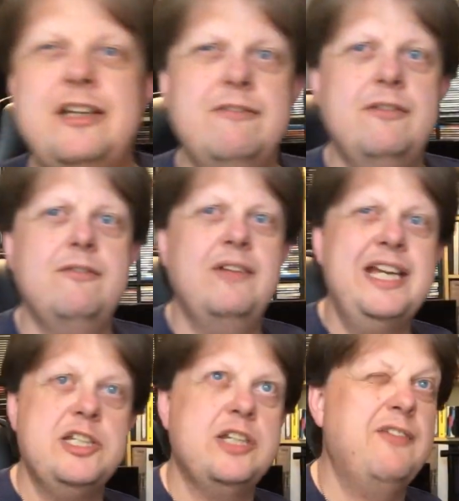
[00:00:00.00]

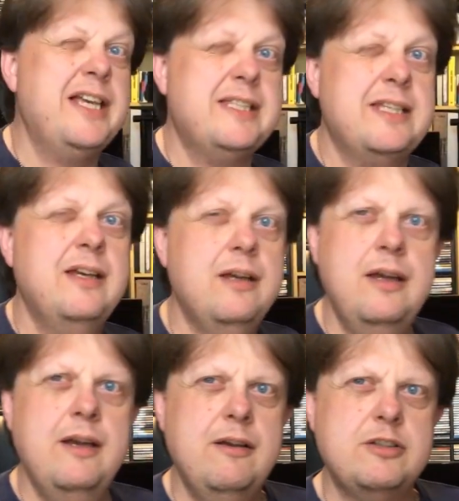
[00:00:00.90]
7-inch of this
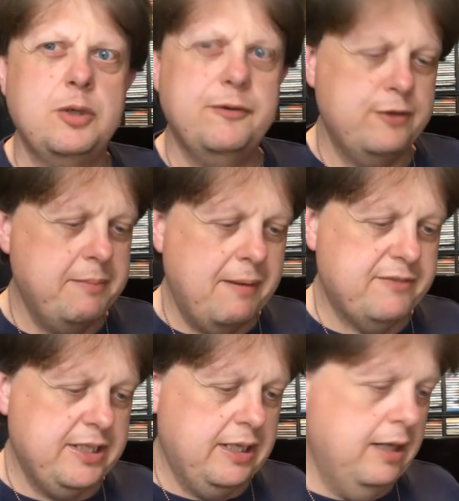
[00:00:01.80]
2 or 3
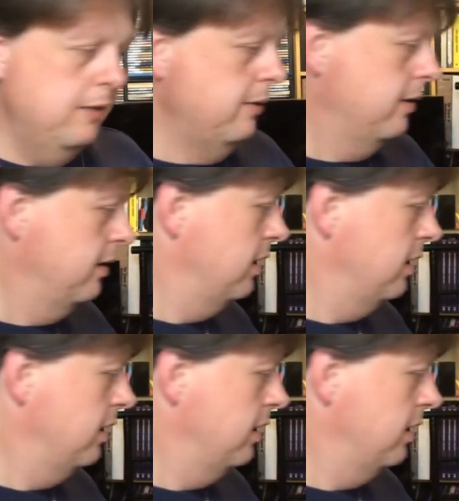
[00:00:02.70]
months ago,